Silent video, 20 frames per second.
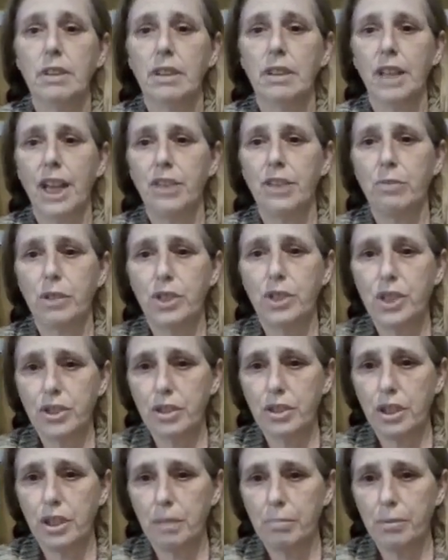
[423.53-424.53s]
And we're
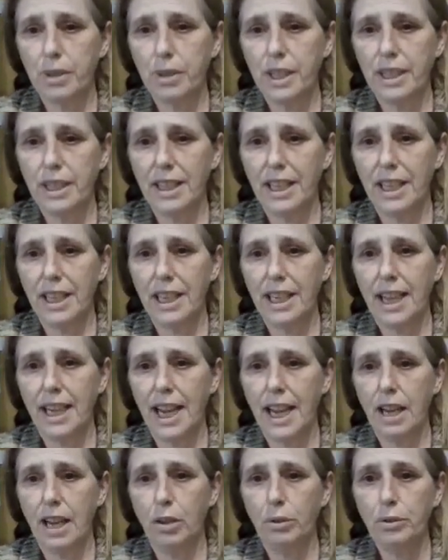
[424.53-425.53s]
just going to breathe in and
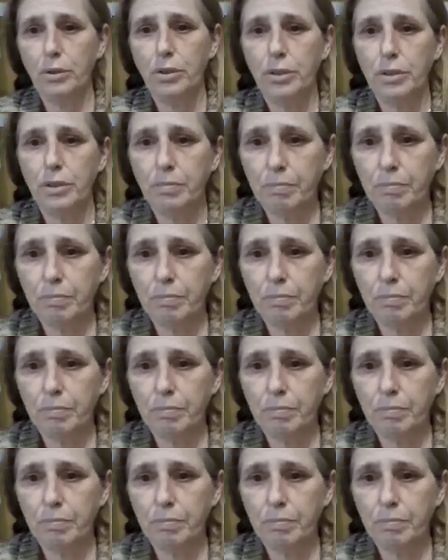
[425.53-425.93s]
out.